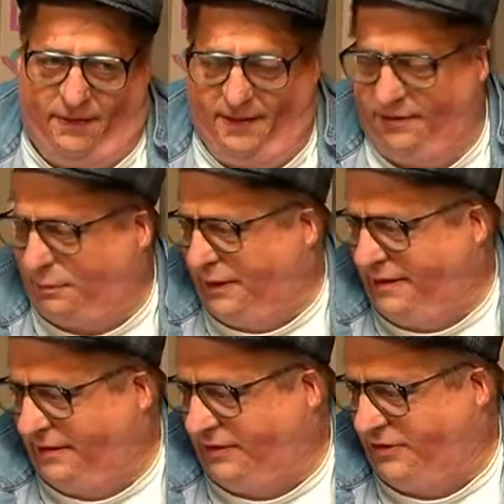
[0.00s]
it's a pretty
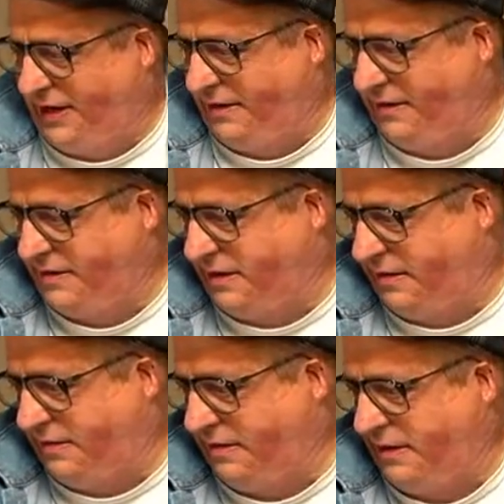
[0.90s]
decent shot.
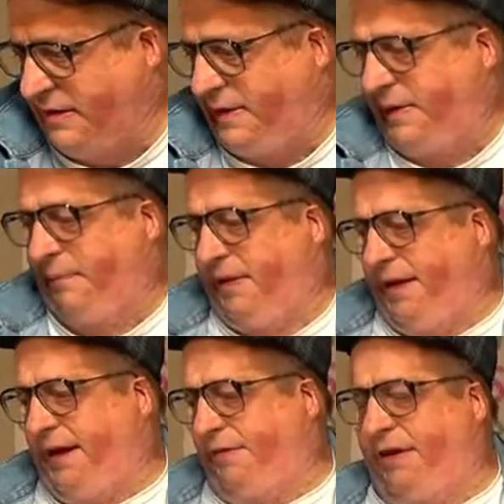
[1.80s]
So
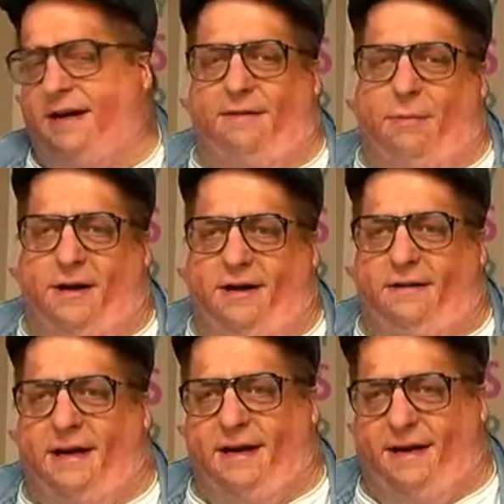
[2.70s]
have a good night, everybody.
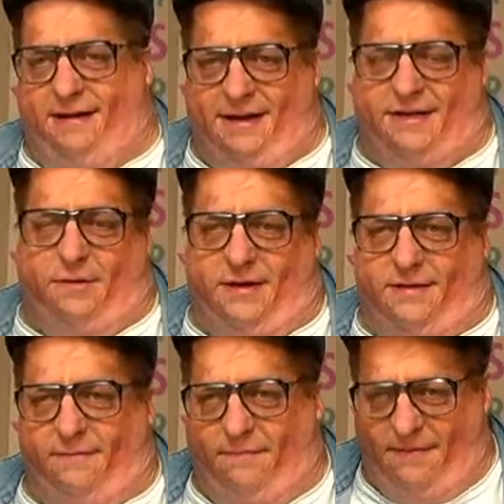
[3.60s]
And as
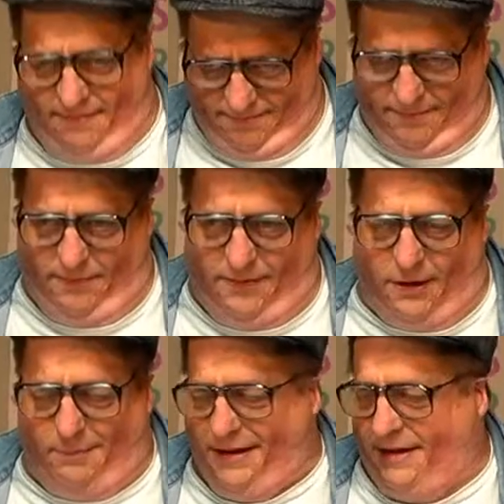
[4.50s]
always,
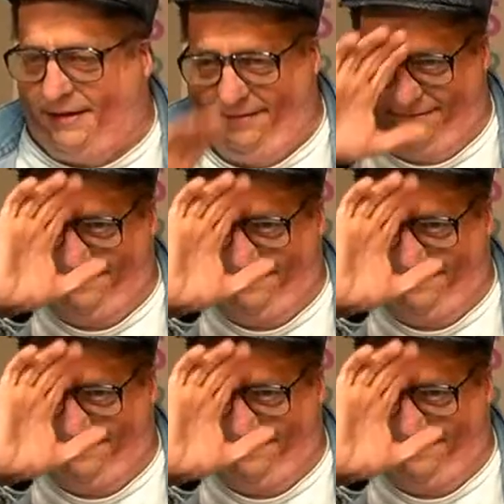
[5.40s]
don't be a dick.